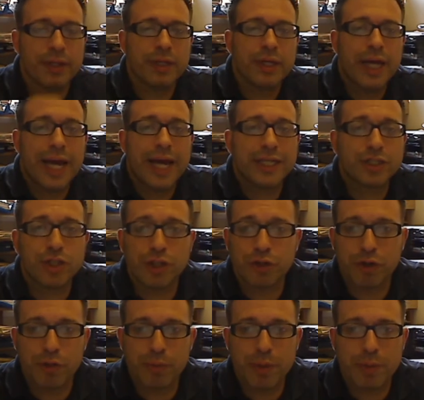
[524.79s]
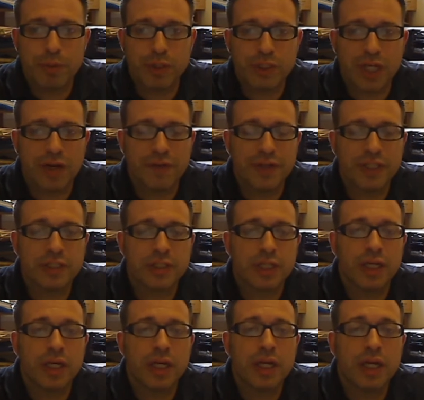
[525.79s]
Ask your group members,
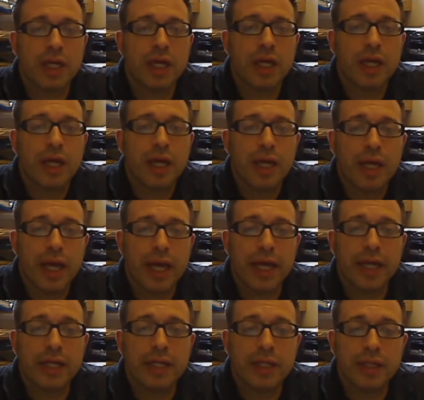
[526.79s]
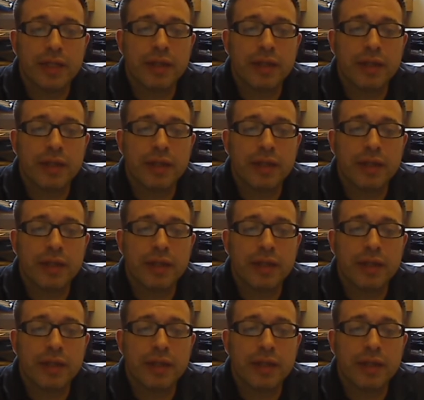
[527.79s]
obviously. And